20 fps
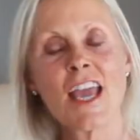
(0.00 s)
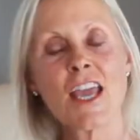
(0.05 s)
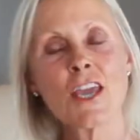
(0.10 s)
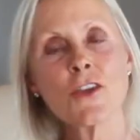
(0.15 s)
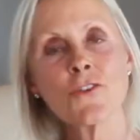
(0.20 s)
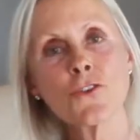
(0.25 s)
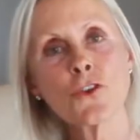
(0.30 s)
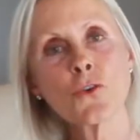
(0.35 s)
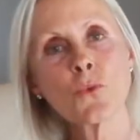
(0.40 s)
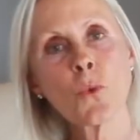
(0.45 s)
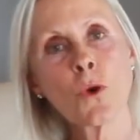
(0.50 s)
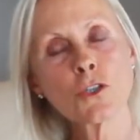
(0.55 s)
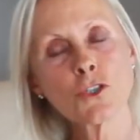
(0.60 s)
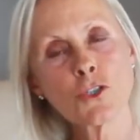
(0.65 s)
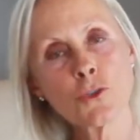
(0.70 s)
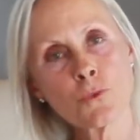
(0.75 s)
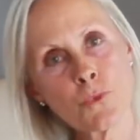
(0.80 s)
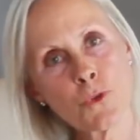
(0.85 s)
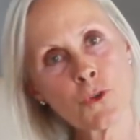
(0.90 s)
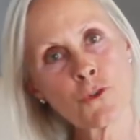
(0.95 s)
If you want
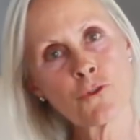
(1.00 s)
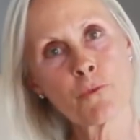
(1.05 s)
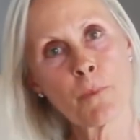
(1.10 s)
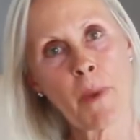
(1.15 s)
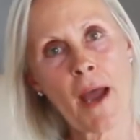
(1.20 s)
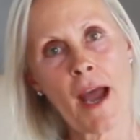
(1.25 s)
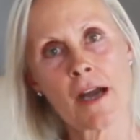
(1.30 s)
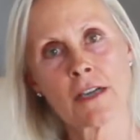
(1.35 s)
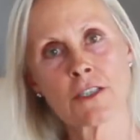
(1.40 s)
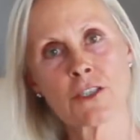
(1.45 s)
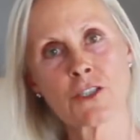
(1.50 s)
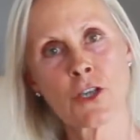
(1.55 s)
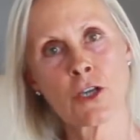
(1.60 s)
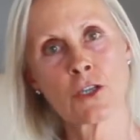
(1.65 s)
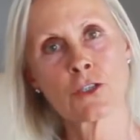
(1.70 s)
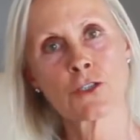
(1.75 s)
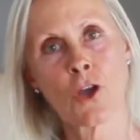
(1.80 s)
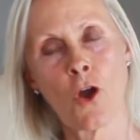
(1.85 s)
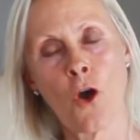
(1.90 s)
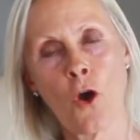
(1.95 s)
to move past
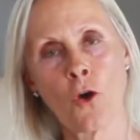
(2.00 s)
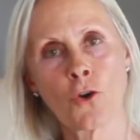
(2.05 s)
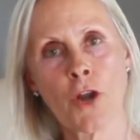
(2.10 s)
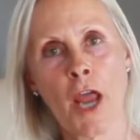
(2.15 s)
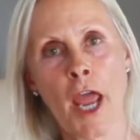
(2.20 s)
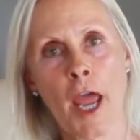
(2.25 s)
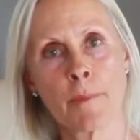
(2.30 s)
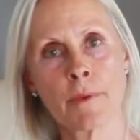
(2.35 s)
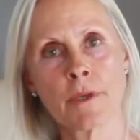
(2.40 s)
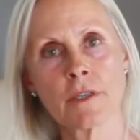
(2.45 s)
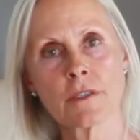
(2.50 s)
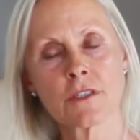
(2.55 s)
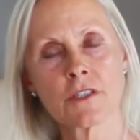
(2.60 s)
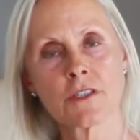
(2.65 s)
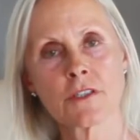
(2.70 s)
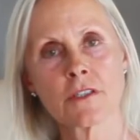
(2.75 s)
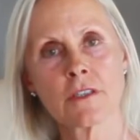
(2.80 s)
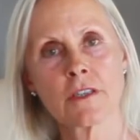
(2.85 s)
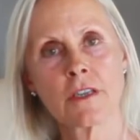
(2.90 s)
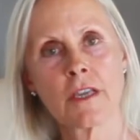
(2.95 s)
those old
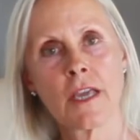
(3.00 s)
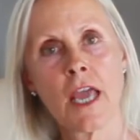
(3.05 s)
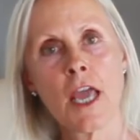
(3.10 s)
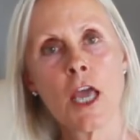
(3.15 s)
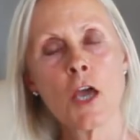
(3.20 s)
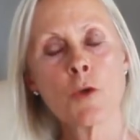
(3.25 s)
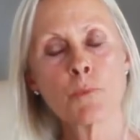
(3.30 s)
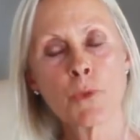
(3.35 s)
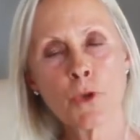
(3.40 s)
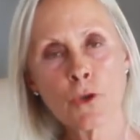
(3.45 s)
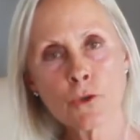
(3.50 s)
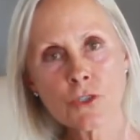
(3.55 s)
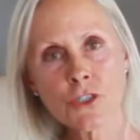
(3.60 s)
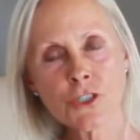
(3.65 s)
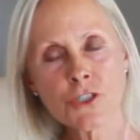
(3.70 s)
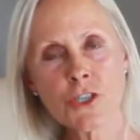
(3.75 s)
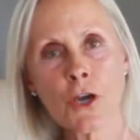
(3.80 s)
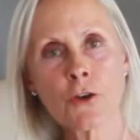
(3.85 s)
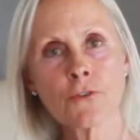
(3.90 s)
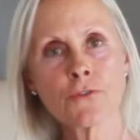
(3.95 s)
habits, build
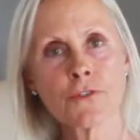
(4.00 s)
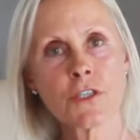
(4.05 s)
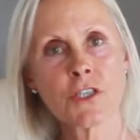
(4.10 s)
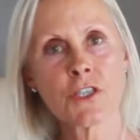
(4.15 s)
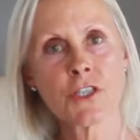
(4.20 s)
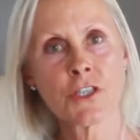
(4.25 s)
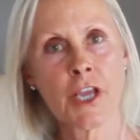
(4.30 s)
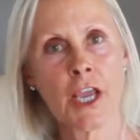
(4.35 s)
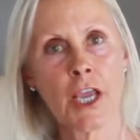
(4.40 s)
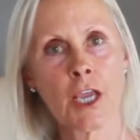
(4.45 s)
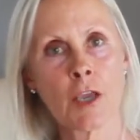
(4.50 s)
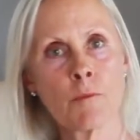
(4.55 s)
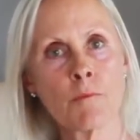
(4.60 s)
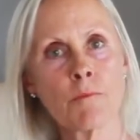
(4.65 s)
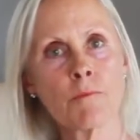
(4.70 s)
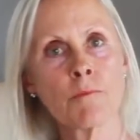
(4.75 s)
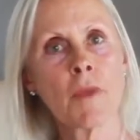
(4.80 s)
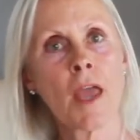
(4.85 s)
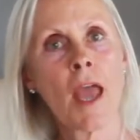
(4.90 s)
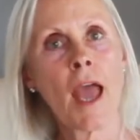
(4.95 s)

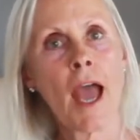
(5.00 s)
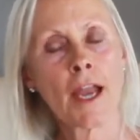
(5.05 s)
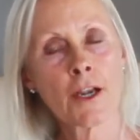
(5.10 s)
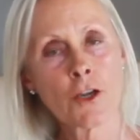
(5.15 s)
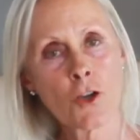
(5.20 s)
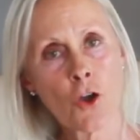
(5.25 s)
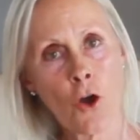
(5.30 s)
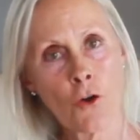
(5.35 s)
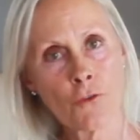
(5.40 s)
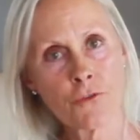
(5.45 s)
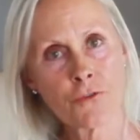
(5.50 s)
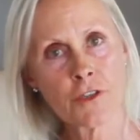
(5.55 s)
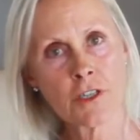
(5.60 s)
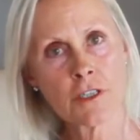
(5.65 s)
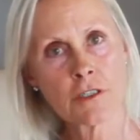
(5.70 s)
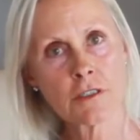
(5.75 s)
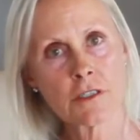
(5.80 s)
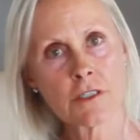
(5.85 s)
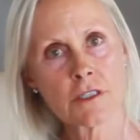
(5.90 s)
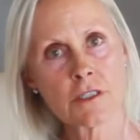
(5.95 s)
self-esteem and
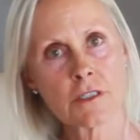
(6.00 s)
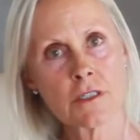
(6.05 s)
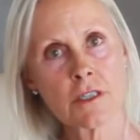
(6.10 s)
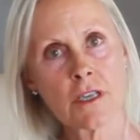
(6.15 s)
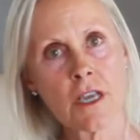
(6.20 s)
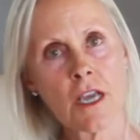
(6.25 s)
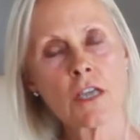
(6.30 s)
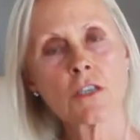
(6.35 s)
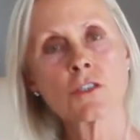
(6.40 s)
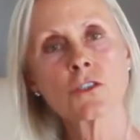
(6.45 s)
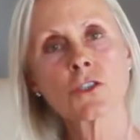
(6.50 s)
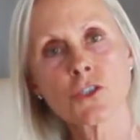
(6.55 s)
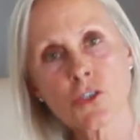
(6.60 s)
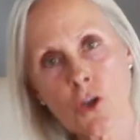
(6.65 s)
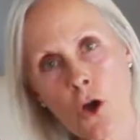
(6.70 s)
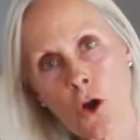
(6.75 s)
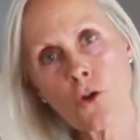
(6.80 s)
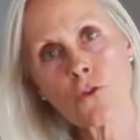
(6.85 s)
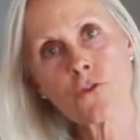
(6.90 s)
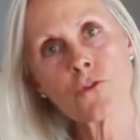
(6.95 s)
confidence,
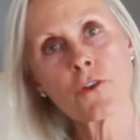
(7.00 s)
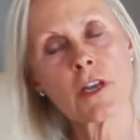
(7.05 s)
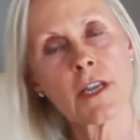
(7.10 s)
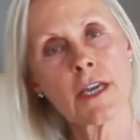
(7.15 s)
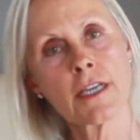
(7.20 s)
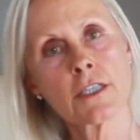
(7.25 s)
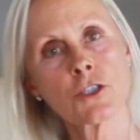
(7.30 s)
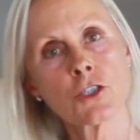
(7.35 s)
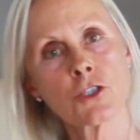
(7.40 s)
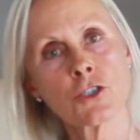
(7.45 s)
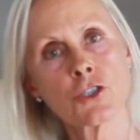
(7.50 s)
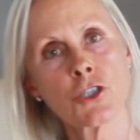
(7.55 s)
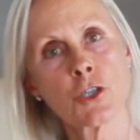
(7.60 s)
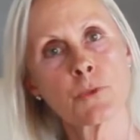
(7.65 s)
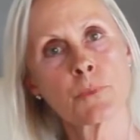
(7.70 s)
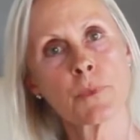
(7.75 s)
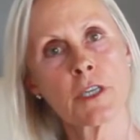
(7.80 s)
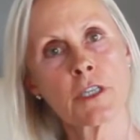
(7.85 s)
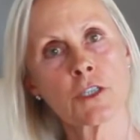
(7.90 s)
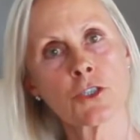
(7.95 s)
solve
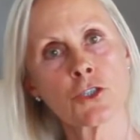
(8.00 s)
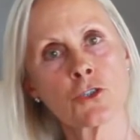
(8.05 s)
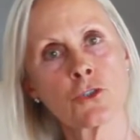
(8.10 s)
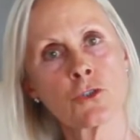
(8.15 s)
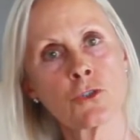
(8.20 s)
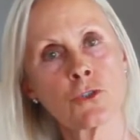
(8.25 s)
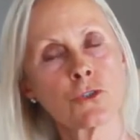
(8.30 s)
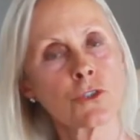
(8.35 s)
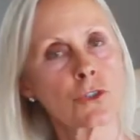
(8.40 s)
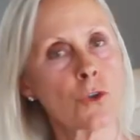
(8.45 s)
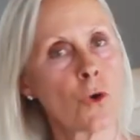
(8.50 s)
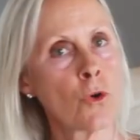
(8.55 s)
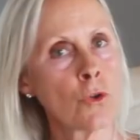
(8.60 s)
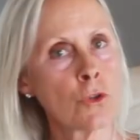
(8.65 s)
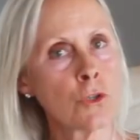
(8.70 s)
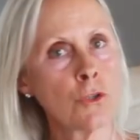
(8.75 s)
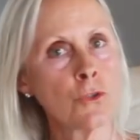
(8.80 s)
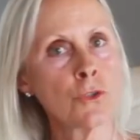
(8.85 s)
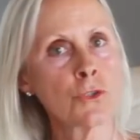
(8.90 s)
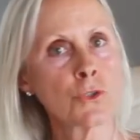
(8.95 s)
relationship issues, or
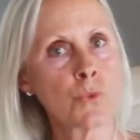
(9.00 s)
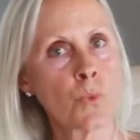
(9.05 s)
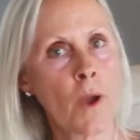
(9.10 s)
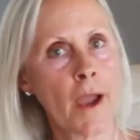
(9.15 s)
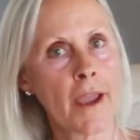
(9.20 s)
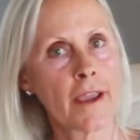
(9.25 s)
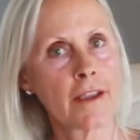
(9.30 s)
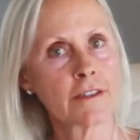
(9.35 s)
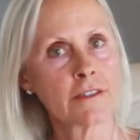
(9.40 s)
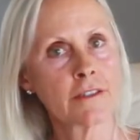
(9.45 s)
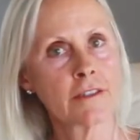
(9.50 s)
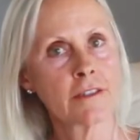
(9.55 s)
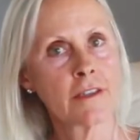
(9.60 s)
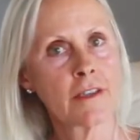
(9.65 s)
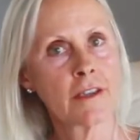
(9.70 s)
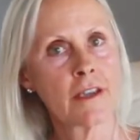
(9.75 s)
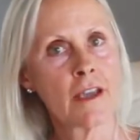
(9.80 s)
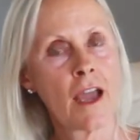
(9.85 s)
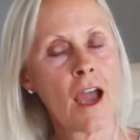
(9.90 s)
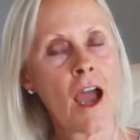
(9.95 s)
lose weight,
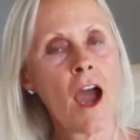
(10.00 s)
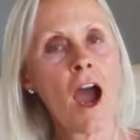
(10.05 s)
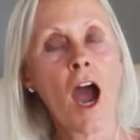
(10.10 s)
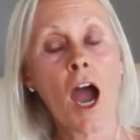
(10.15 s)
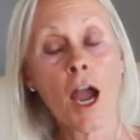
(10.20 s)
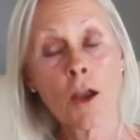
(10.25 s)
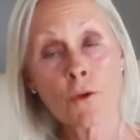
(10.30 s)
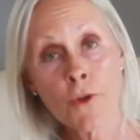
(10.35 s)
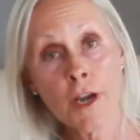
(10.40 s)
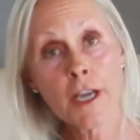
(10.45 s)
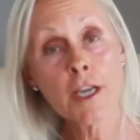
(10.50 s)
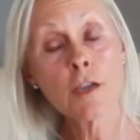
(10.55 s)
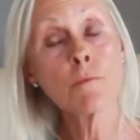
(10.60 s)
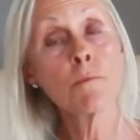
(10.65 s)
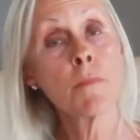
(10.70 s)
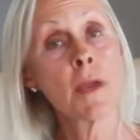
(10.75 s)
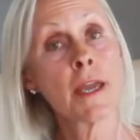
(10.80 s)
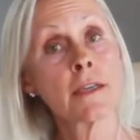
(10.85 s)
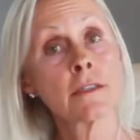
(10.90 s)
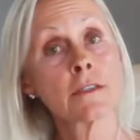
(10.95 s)
I
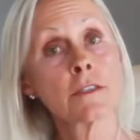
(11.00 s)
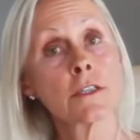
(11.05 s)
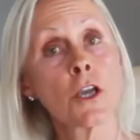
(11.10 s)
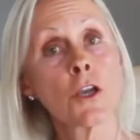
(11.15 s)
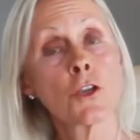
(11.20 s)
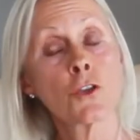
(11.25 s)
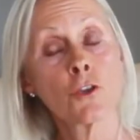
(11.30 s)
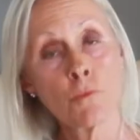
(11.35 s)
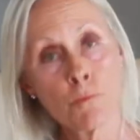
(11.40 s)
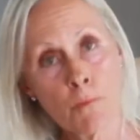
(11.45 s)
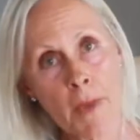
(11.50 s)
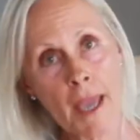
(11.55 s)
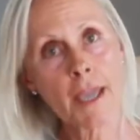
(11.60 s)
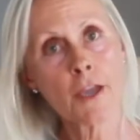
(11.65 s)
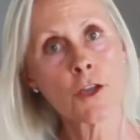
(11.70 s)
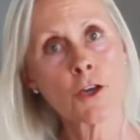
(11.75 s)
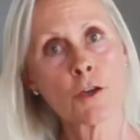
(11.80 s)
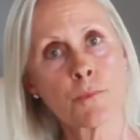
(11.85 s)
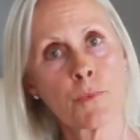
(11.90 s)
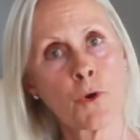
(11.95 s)
recommend you make
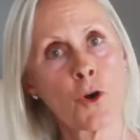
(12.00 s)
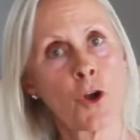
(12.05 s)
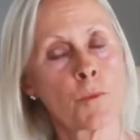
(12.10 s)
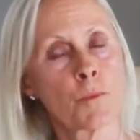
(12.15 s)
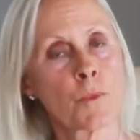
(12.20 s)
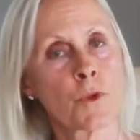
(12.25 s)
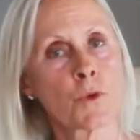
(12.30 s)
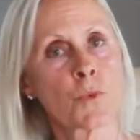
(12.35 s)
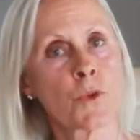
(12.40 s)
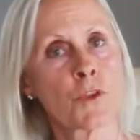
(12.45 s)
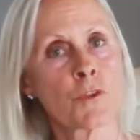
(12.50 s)
an appointment